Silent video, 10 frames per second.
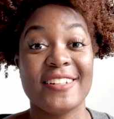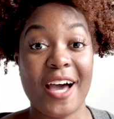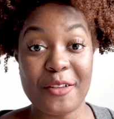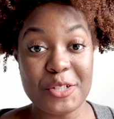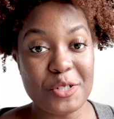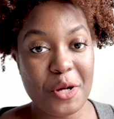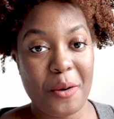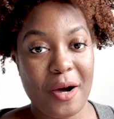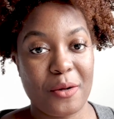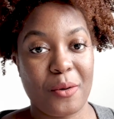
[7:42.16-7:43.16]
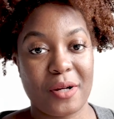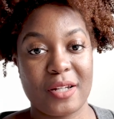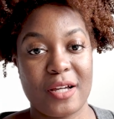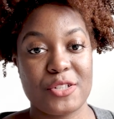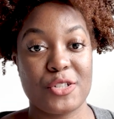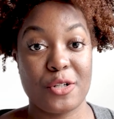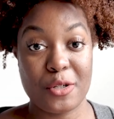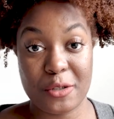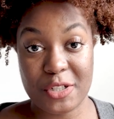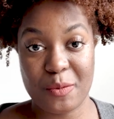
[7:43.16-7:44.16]
Now that you know how to organize your
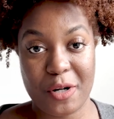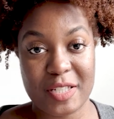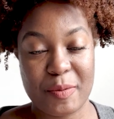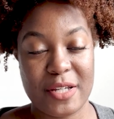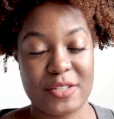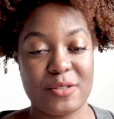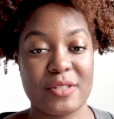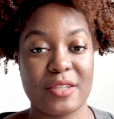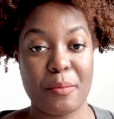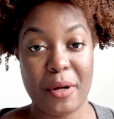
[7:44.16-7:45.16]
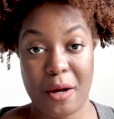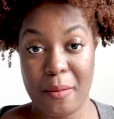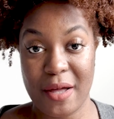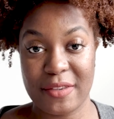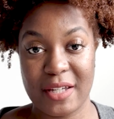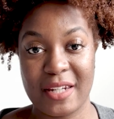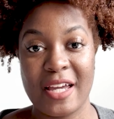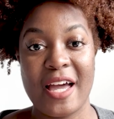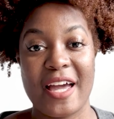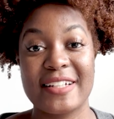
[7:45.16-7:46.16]
Notion workspace using the para method,
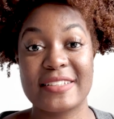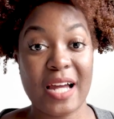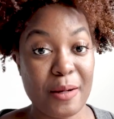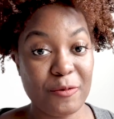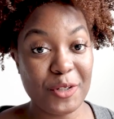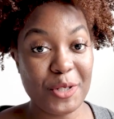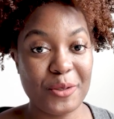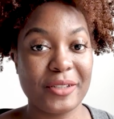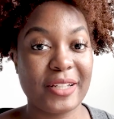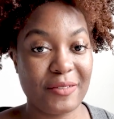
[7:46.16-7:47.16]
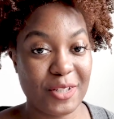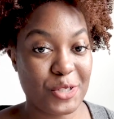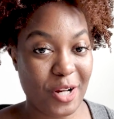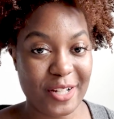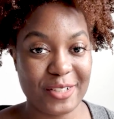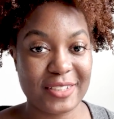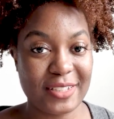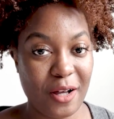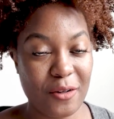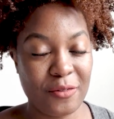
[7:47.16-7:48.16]
it's time for you to give it a try
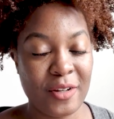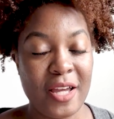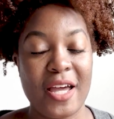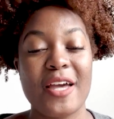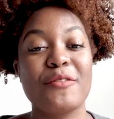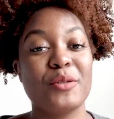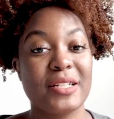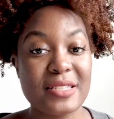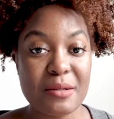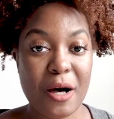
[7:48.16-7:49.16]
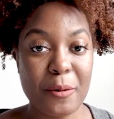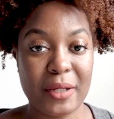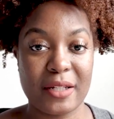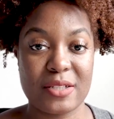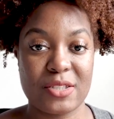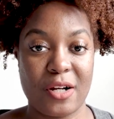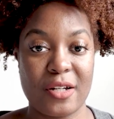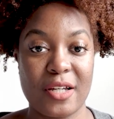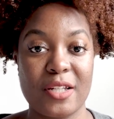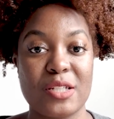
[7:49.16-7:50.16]
yourself. If you need some help getting
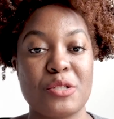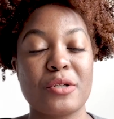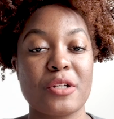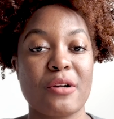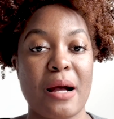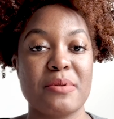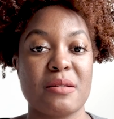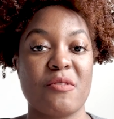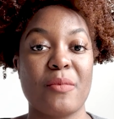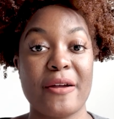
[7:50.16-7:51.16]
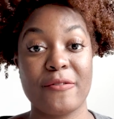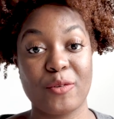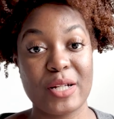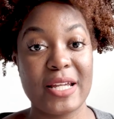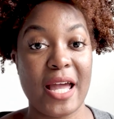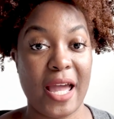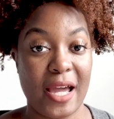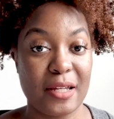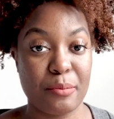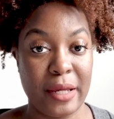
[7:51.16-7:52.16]
started, you can grab some of my free
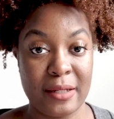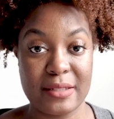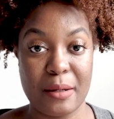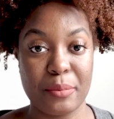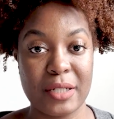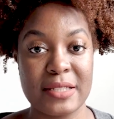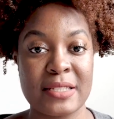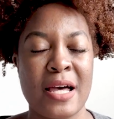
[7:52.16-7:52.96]
and paid templates